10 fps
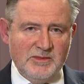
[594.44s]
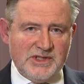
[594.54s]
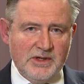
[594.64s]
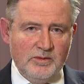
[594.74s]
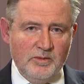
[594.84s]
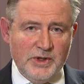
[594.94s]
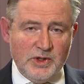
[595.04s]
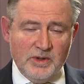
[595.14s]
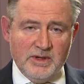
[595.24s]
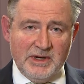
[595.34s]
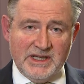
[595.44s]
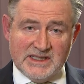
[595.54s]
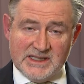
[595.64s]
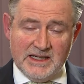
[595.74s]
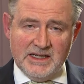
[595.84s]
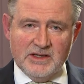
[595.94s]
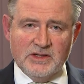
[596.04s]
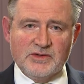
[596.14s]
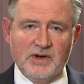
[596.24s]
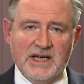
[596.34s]
So we're talking about extending
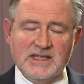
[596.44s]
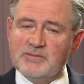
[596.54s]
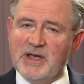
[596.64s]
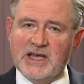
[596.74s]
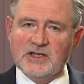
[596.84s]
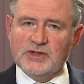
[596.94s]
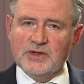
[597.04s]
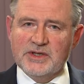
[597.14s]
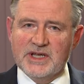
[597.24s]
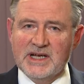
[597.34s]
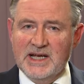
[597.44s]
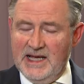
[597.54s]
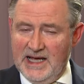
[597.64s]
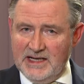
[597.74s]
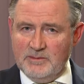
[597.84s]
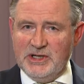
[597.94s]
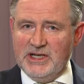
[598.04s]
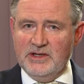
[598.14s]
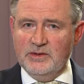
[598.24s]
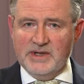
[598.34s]
those rights, making sure that
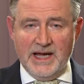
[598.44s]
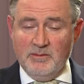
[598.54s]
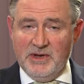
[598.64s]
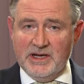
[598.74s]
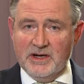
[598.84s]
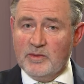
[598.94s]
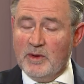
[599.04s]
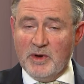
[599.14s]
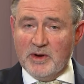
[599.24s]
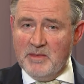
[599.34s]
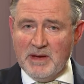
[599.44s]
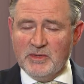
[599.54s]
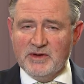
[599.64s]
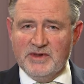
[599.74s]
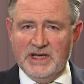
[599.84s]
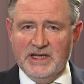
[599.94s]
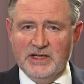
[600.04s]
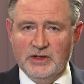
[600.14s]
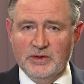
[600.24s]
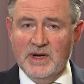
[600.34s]
anybody who came here when we were a member of the
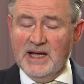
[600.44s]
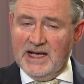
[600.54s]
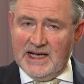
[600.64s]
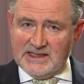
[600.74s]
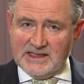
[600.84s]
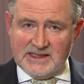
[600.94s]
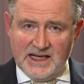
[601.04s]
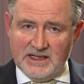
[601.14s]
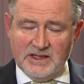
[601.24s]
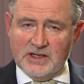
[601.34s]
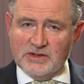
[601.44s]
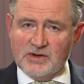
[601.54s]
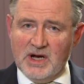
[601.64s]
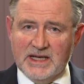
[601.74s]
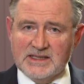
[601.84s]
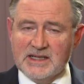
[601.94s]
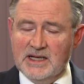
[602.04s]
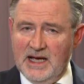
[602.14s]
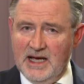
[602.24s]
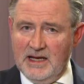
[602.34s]
EU has extended those rights.
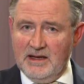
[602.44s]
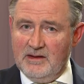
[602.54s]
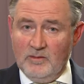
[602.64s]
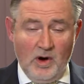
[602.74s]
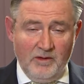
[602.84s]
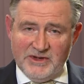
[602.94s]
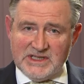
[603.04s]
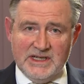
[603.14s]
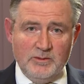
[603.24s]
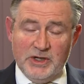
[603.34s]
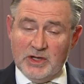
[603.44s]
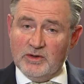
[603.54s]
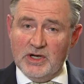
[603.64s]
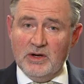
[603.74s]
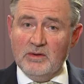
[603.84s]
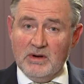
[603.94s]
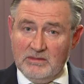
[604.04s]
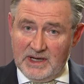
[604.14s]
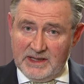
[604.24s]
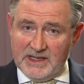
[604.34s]
Obviously, we don't know
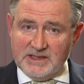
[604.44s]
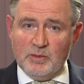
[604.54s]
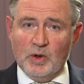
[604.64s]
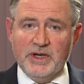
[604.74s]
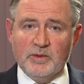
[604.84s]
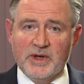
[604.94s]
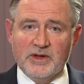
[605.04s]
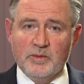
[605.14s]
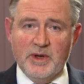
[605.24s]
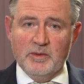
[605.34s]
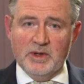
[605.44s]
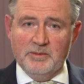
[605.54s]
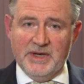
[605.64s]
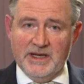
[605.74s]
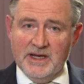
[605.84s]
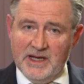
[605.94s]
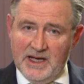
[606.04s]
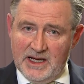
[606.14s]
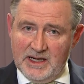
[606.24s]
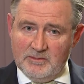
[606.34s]
at this point whether we will be
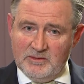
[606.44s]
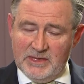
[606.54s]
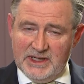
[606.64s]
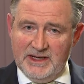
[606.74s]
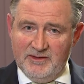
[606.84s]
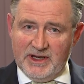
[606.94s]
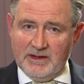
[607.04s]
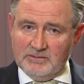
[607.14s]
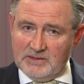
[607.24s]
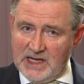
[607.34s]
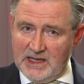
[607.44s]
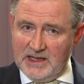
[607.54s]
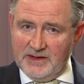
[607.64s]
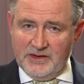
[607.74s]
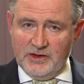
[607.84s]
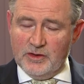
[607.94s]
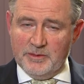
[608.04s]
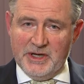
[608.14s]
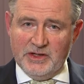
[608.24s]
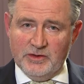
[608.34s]
leaving the
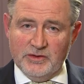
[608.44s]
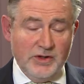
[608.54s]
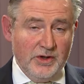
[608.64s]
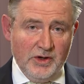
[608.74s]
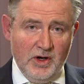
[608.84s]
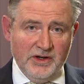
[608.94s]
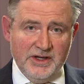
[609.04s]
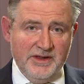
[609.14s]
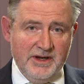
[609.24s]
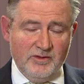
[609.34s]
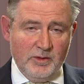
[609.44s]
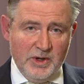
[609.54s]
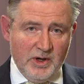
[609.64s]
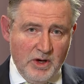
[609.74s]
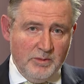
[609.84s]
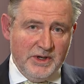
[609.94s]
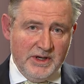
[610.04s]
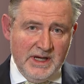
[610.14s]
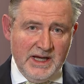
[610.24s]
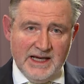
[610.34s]
European Union or not, and therefore we're open
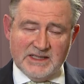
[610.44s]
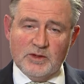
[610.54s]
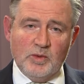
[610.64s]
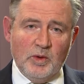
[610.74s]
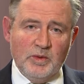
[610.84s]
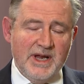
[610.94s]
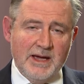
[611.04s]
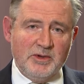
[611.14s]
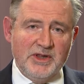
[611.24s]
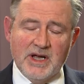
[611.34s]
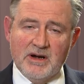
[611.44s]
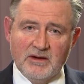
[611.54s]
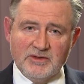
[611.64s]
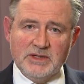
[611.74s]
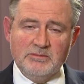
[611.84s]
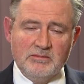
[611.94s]
as to what would happen thereafter.